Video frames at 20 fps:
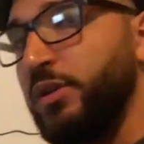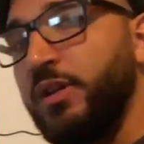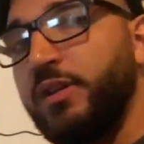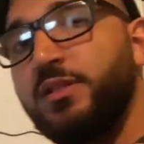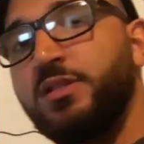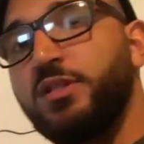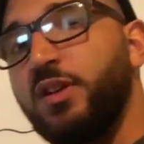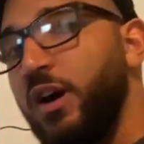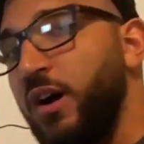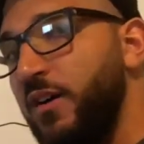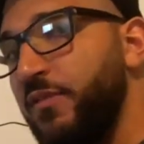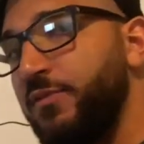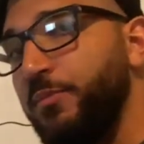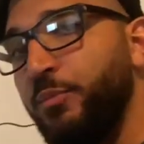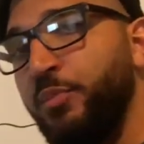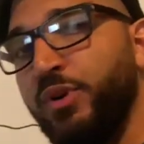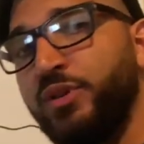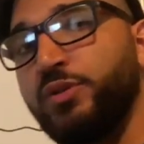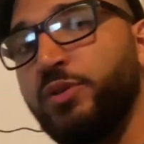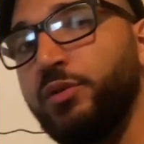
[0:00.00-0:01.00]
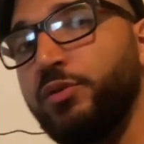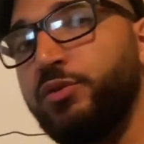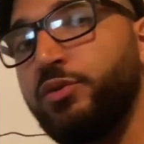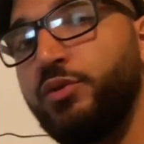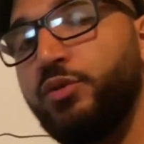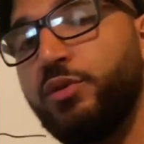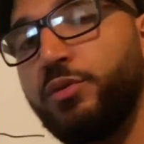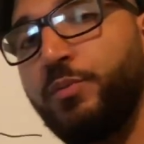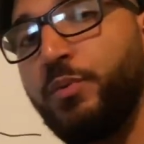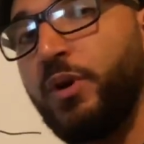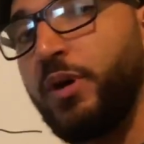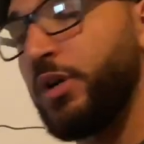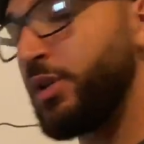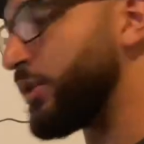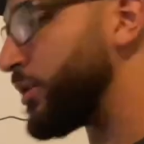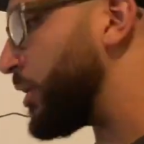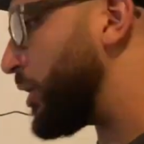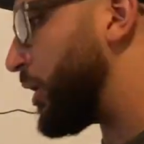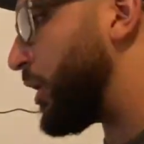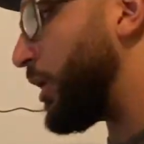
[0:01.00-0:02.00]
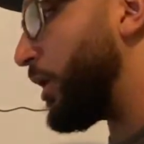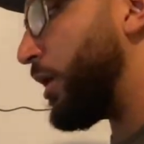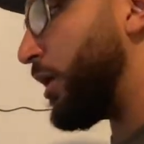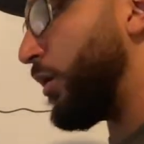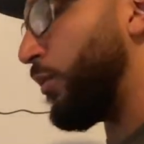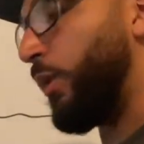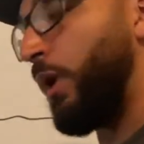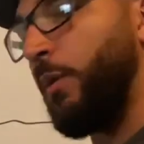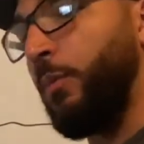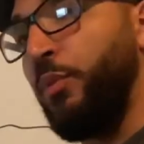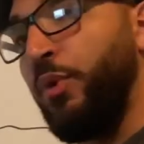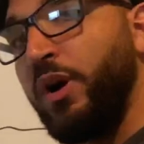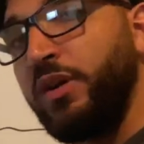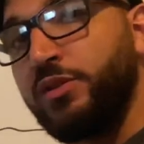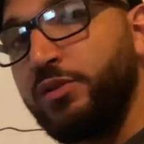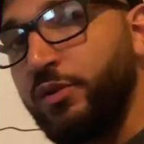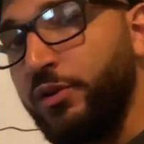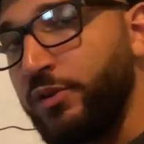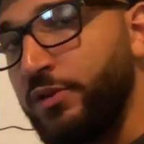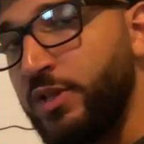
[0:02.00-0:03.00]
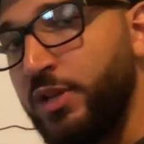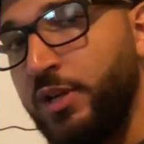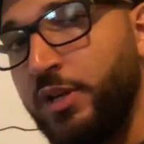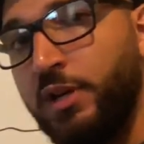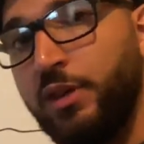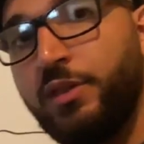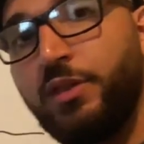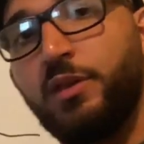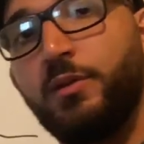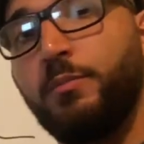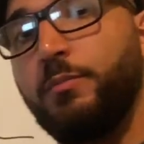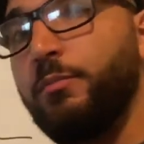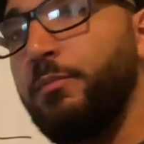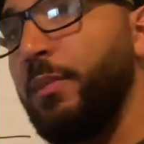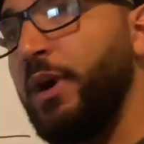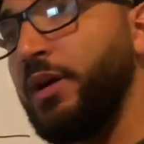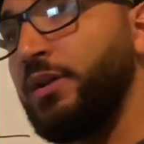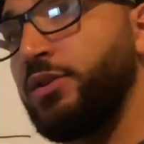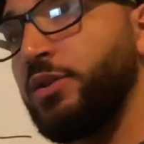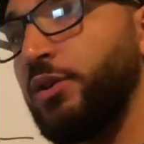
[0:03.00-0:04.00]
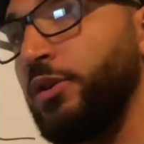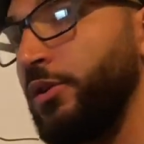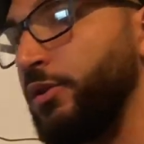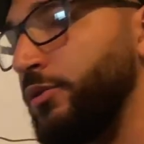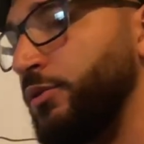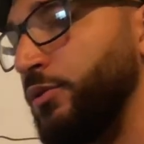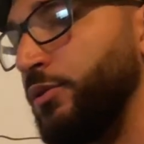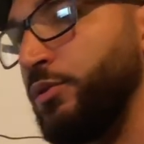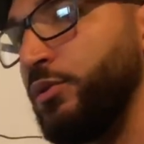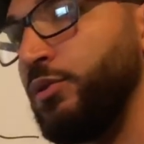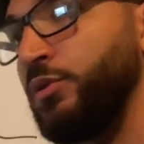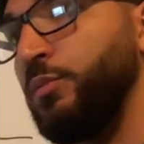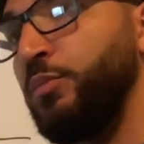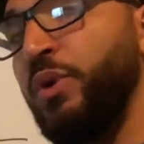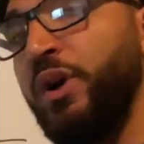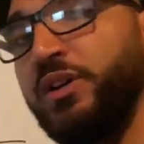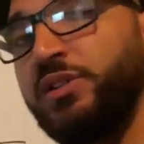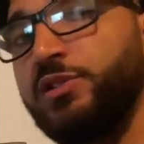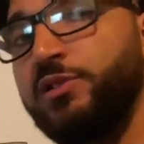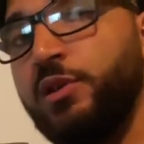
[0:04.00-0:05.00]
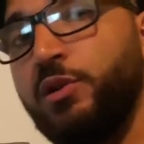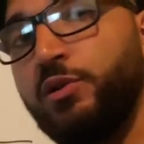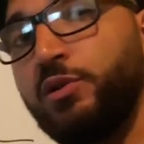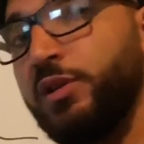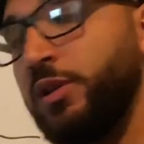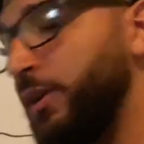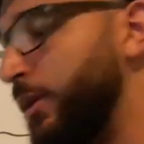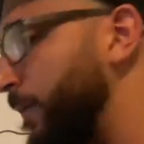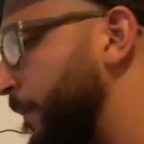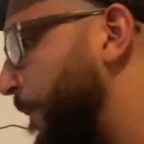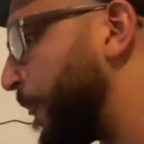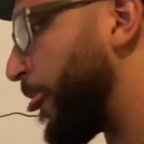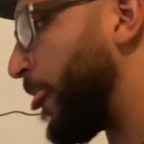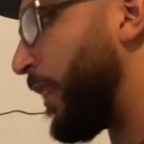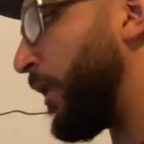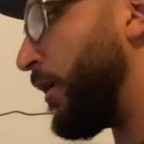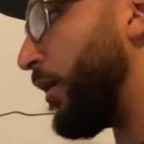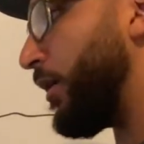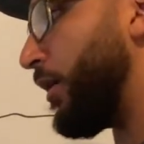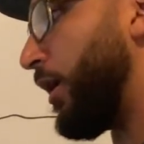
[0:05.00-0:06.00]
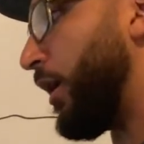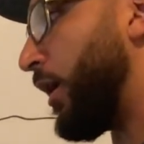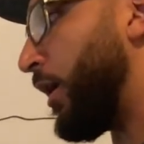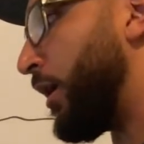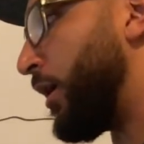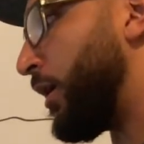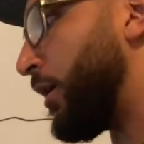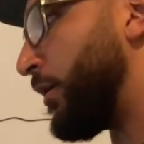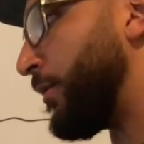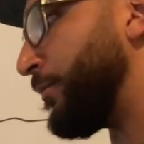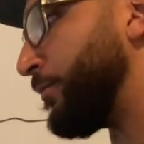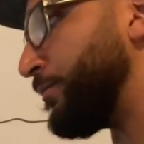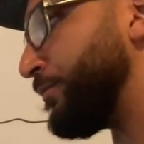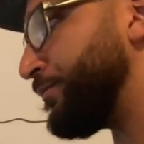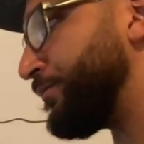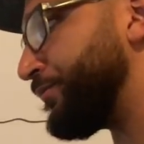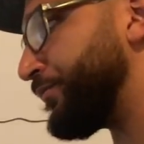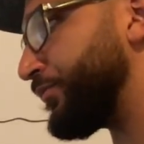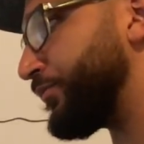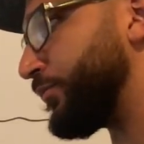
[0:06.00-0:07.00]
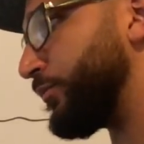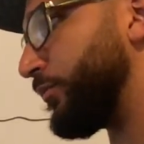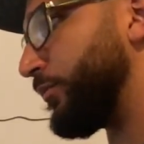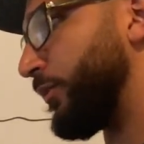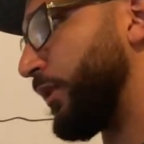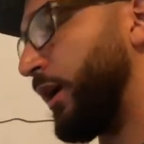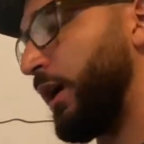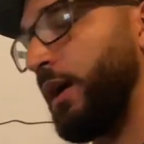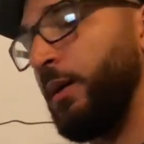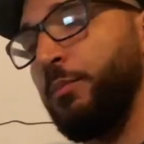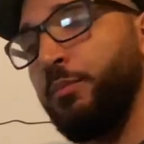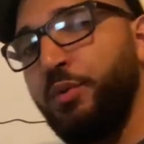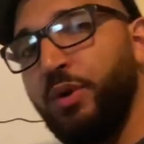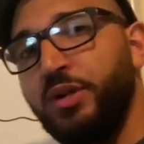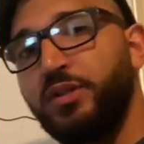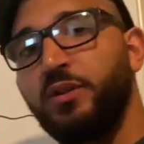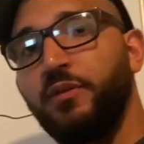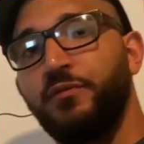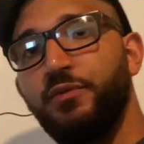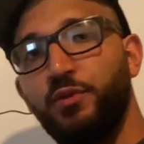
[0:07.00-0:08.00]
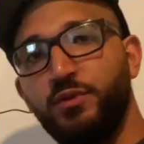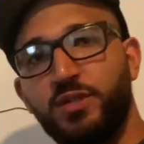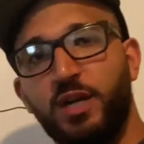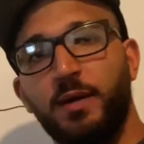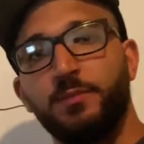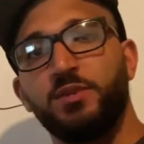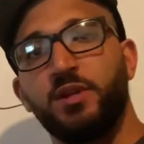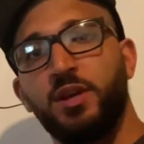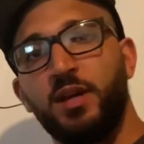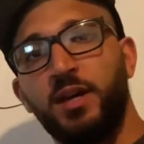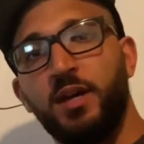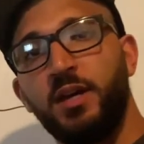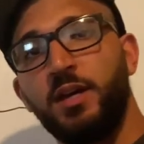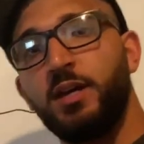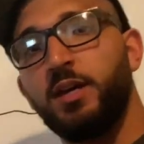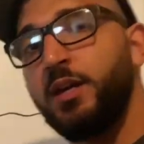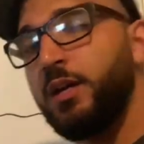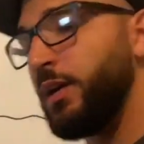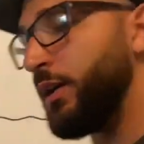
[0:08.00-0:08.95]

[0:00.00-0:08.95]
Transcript: a soft bristled toothbrush while brushing their teeth. Make sure to brush slowly and brush a few times a day